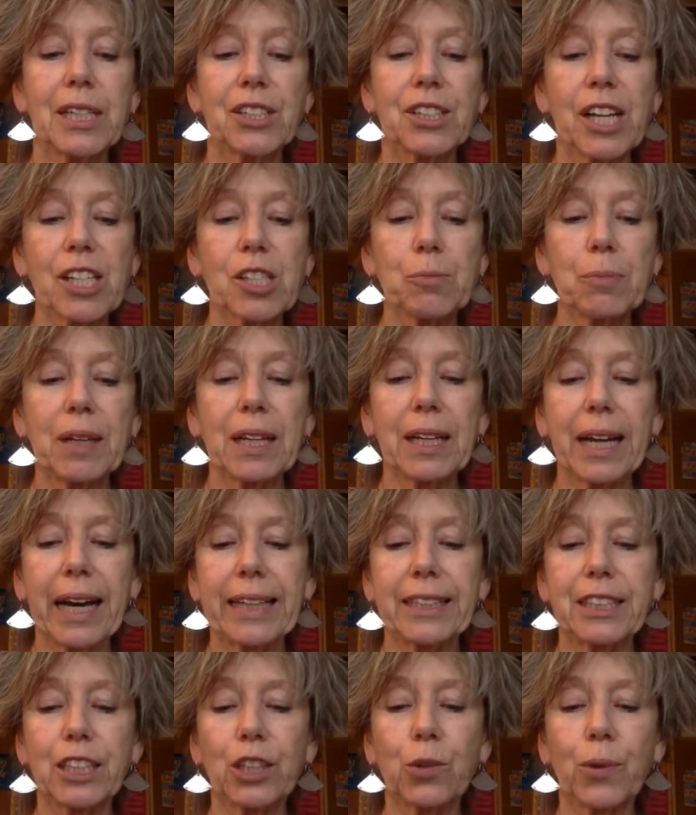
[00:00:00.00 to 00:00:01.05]
Jasmine and
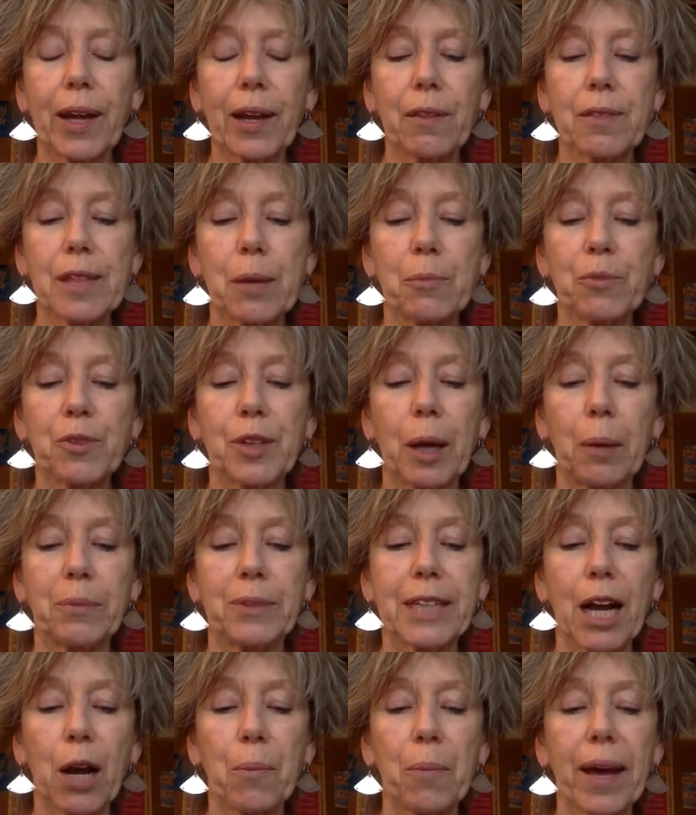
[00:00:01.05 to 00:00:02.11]
I did a quick thumb
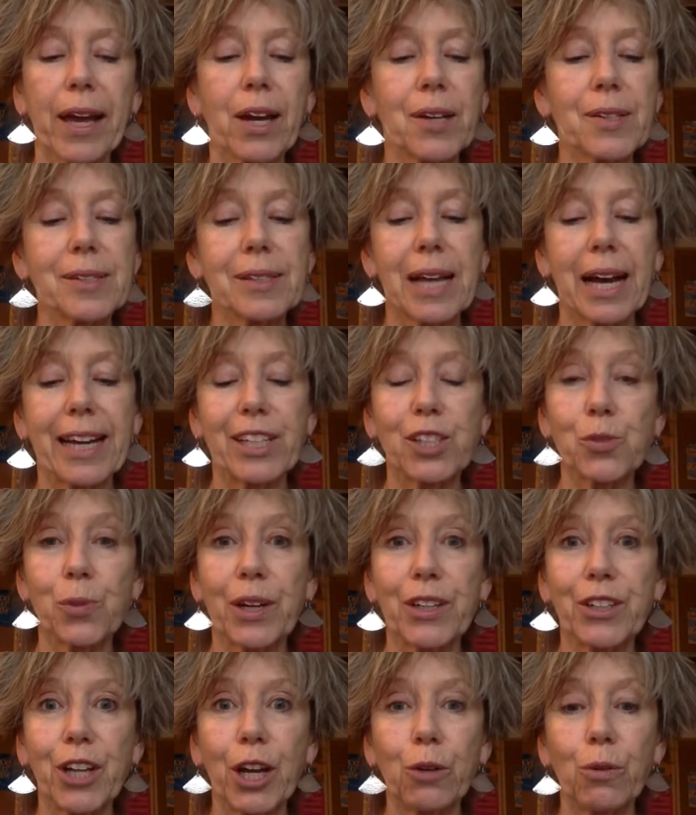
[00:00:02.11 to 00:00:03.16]
down by our sides
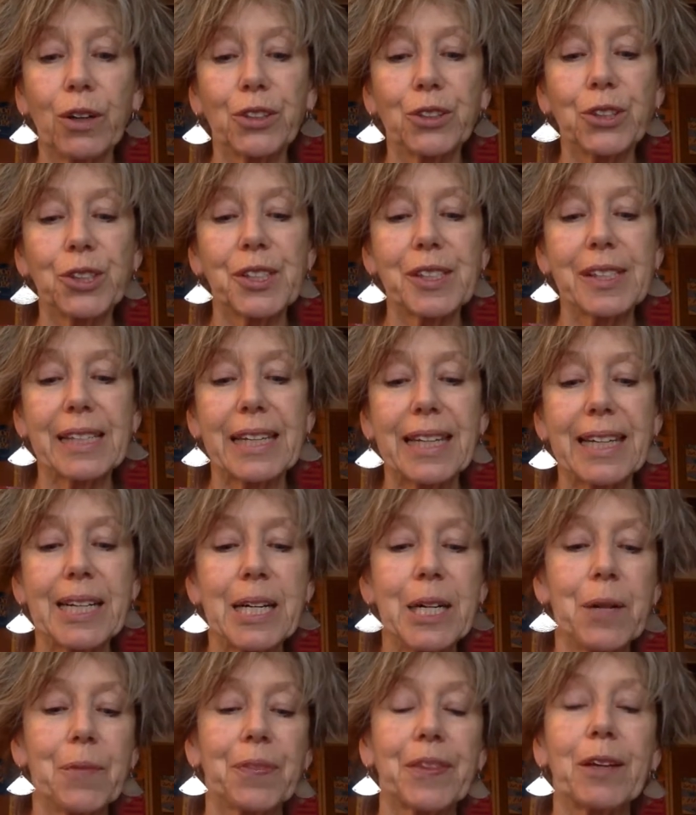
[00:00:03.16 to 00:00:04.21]
where no one could see.
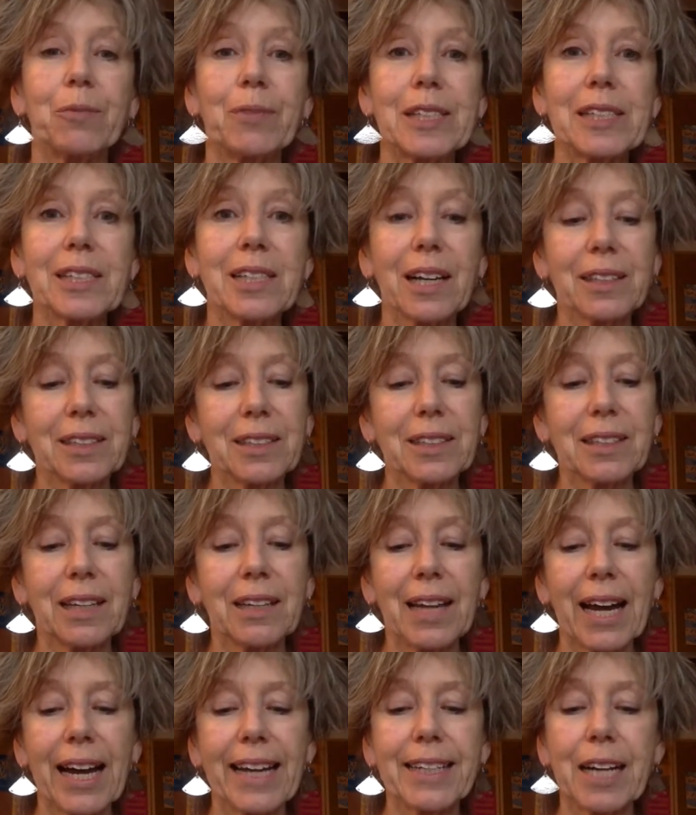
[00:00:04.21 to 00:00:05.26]
Then we started to
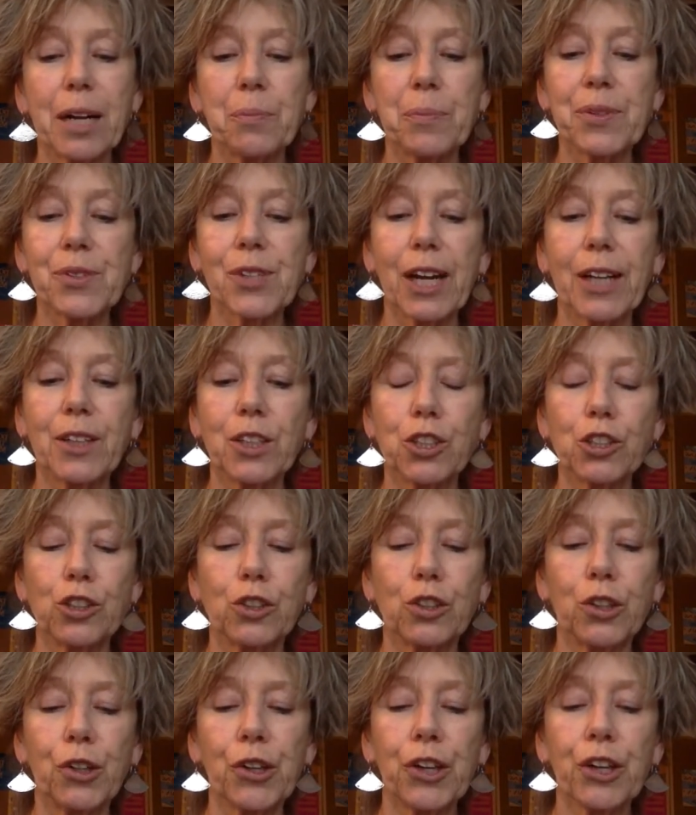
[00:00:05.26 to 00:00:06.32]
line up beside the
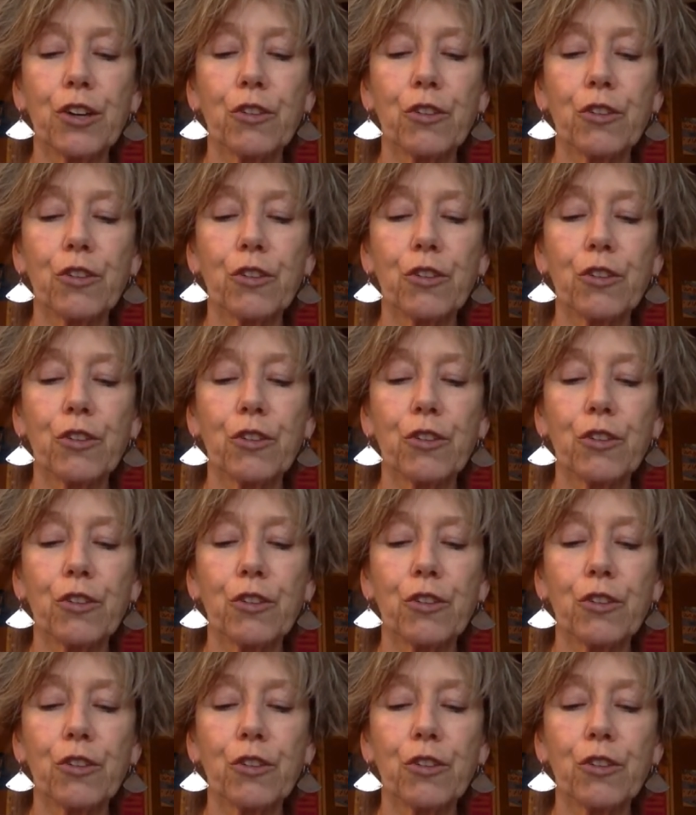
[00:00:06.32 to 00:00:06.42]
door.